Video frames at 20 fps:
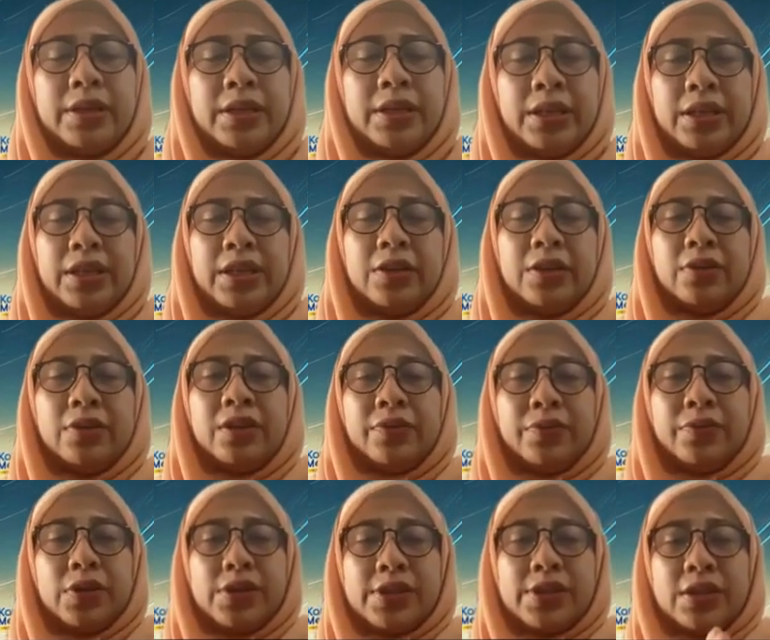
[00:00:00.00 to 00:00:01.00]
here in order
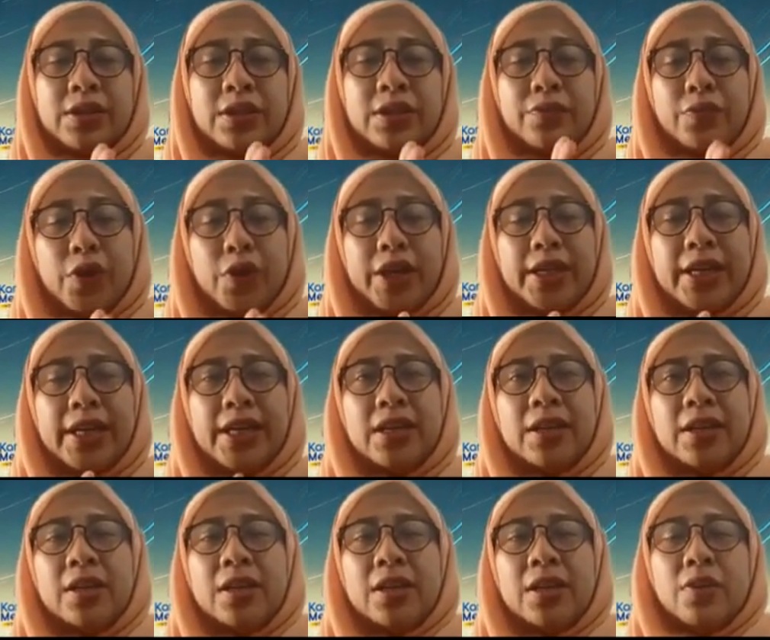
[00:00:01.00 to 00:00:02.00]
for us to avoid that,
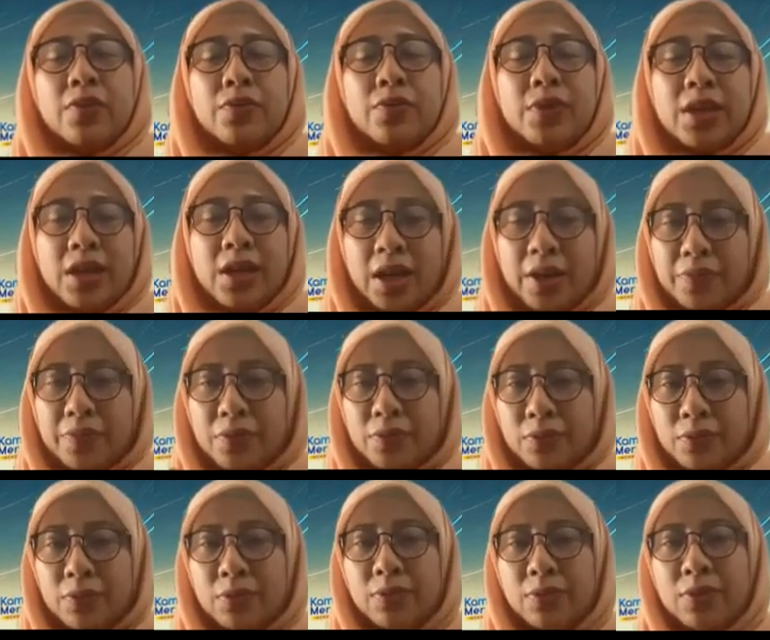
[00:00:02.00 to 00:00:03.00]
we have
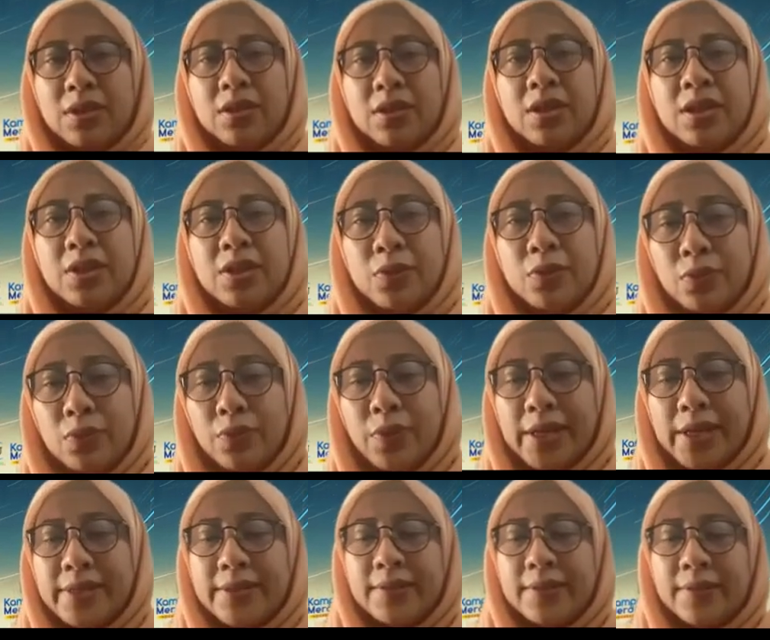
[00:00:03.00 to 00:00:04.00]
to do 2
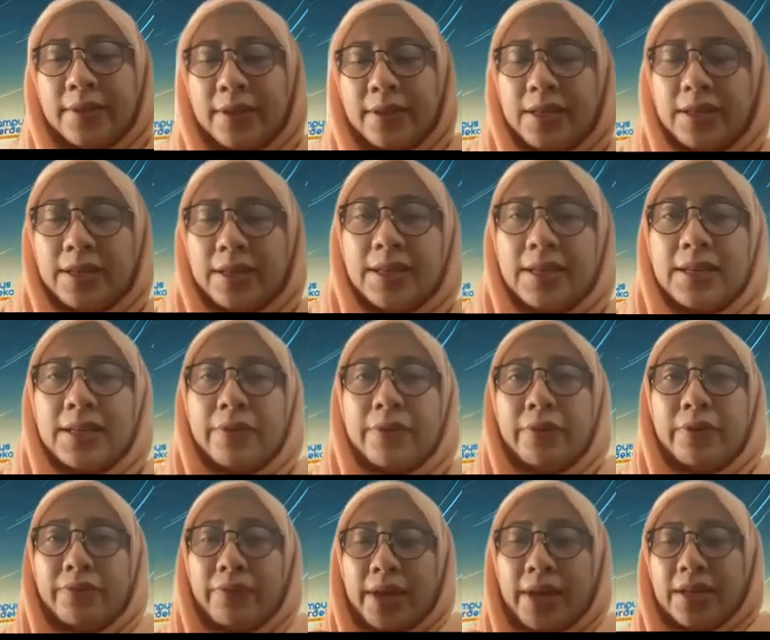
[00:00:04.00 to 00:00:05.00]
ways. Okay, and then
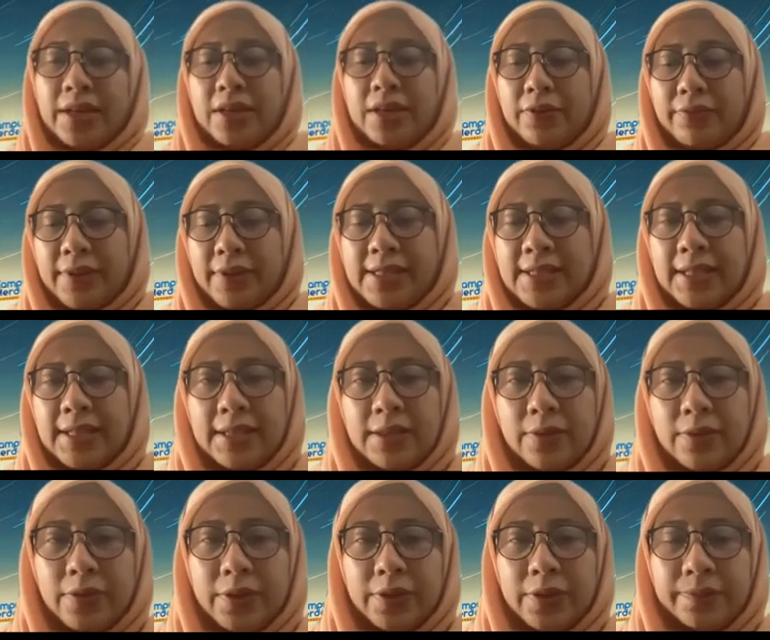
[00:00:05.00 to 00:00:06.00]
we find the difference
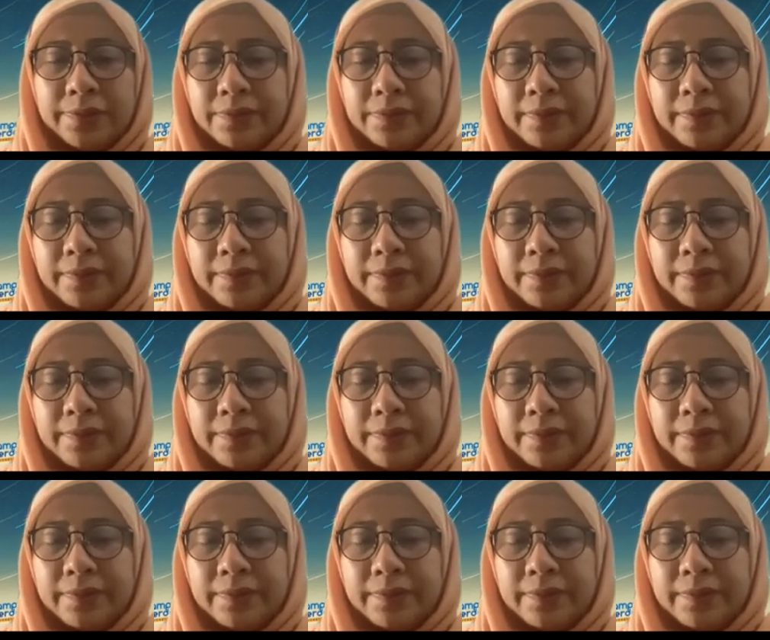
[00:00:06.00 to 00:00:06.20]
later on.